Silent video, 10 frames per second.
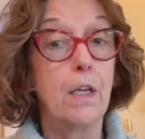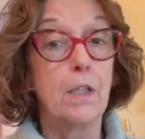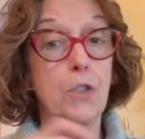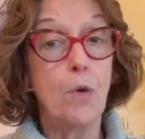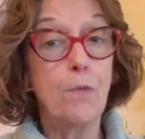
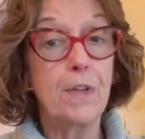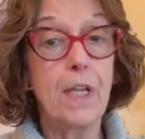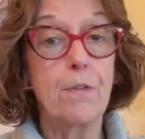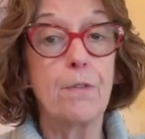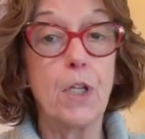And don't
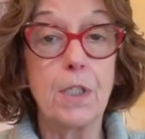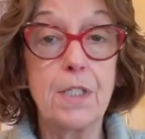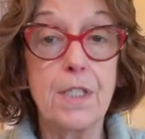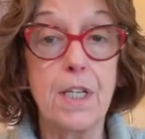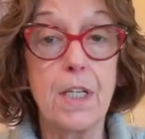forget
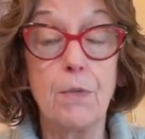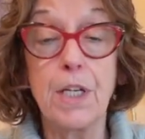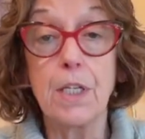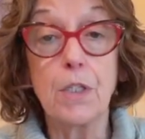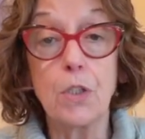
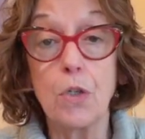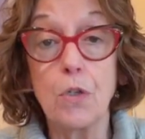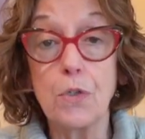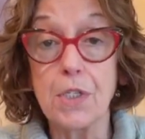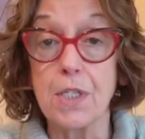volunteering and
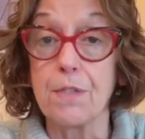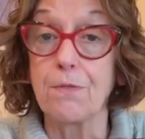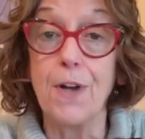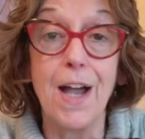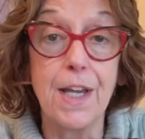causes.
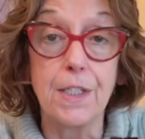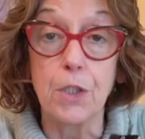Find a